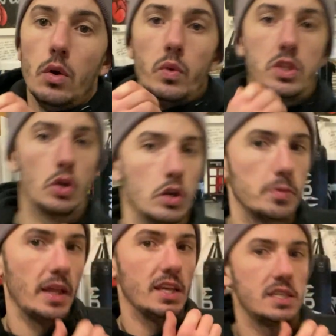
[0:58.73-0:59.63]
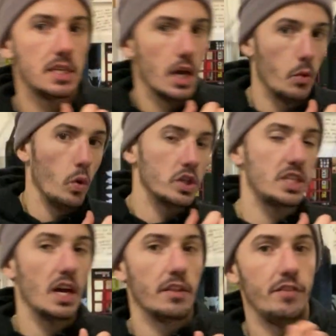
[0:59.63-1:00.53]
we talked about this. Watch
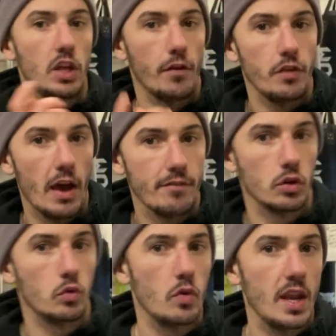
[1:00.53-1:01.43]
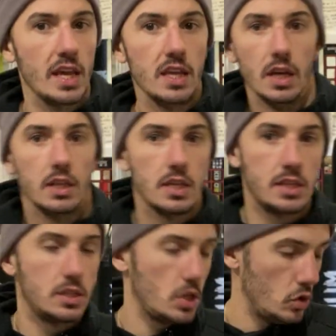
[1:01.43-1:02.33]
the other video if you haven't already
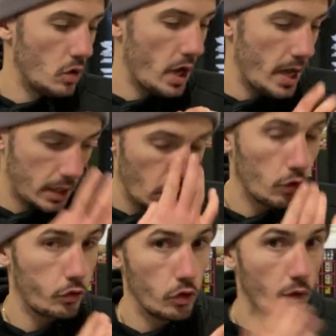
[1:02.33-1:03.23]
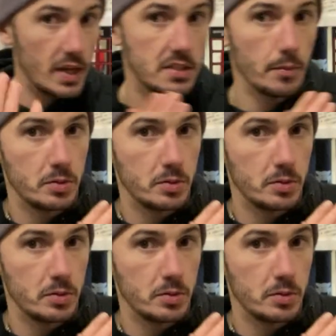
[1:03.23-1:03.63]
to go through the rest of the